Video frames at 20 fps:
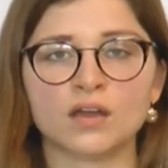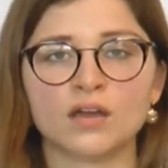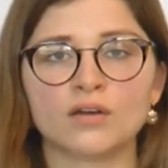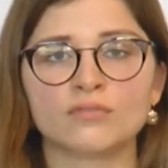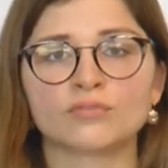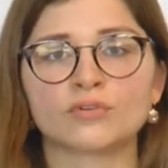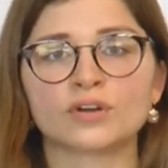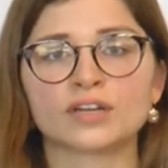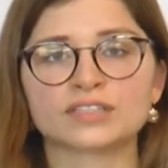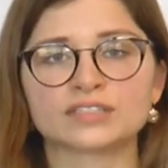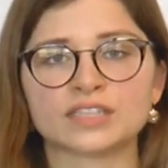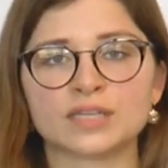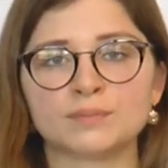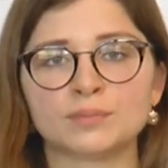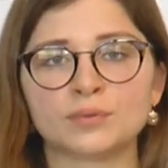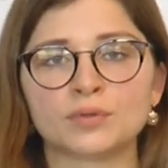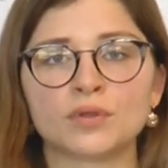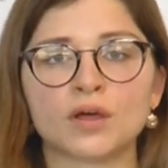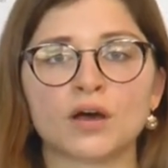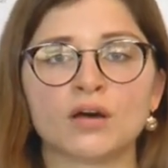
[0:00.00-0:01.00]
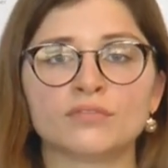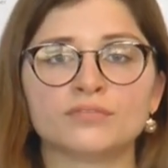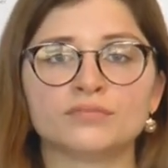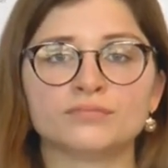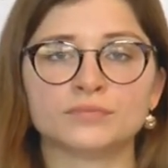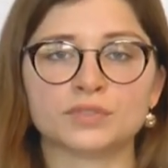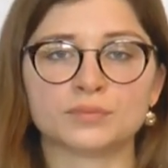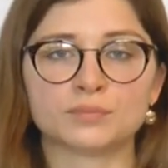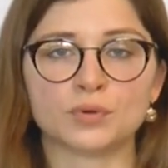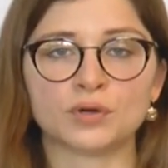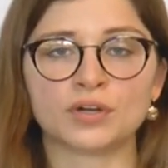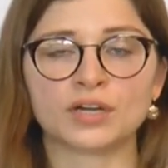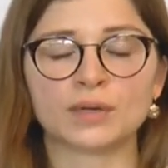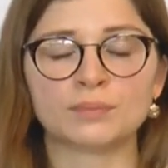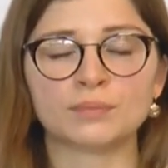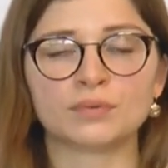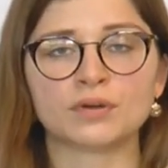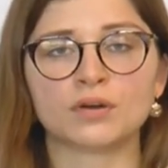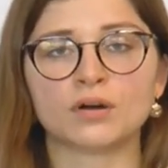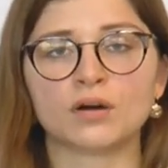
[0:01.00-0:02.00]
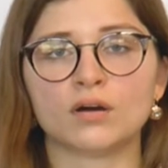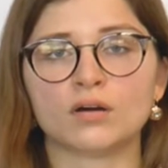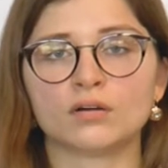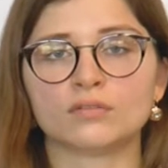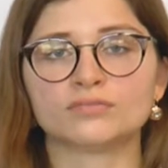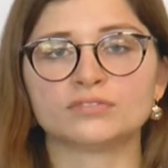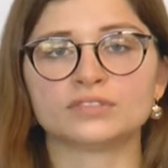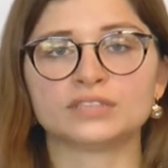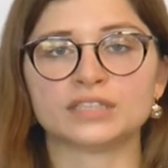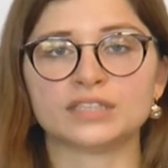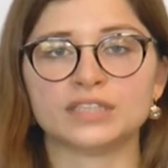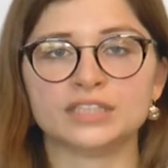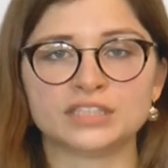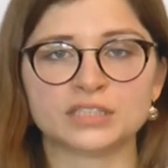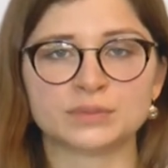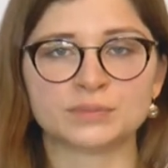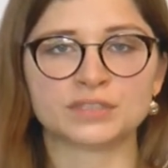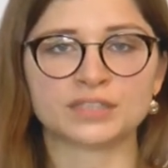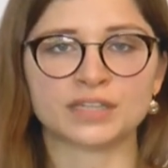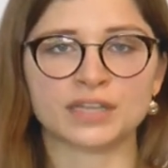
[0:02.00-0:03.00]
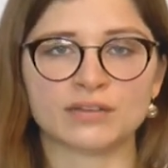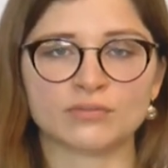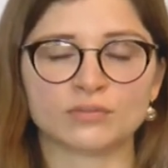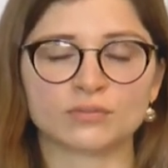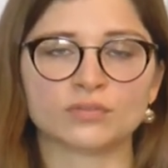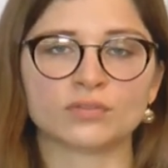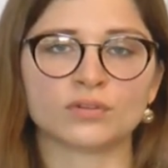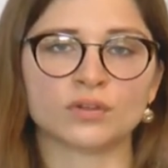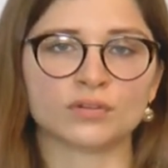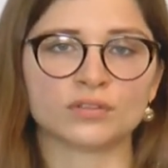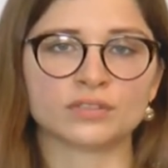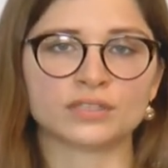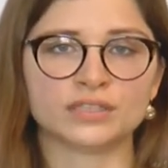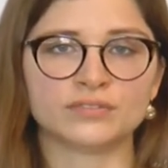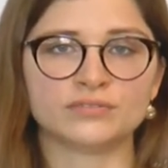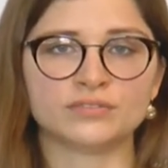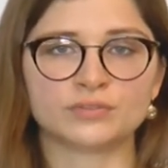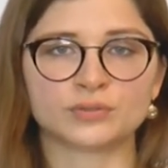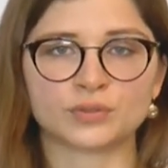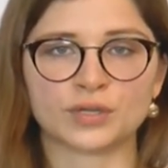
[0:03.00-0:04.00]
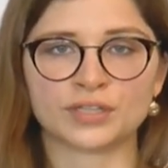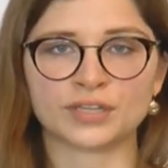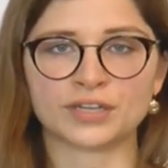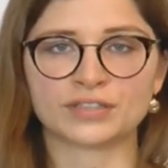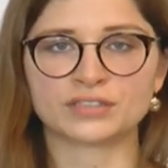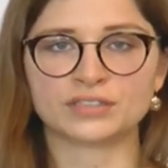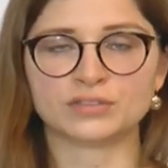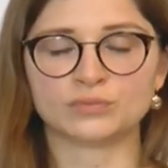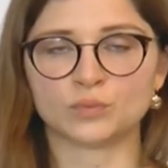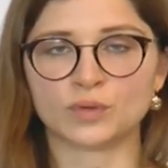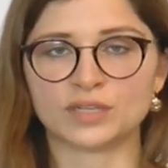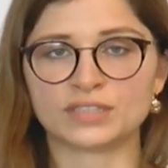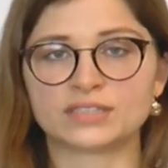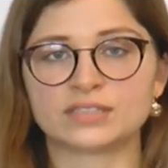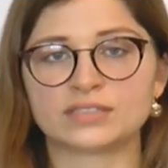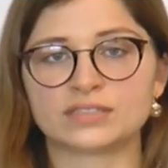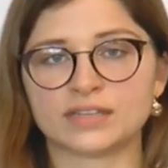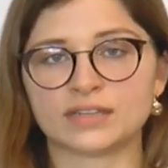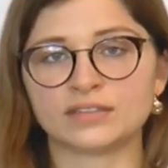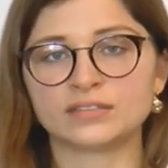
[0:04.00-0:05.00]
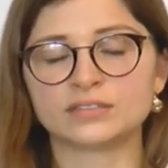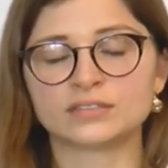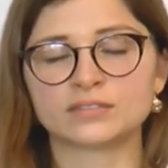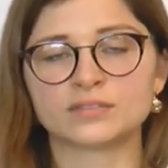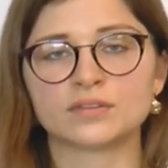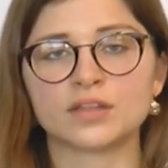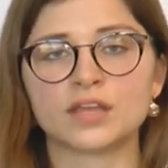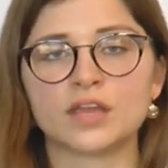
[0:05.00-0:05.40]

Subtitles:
for example, of the mock-up of the intermediate level long-lived radioactive waste cells,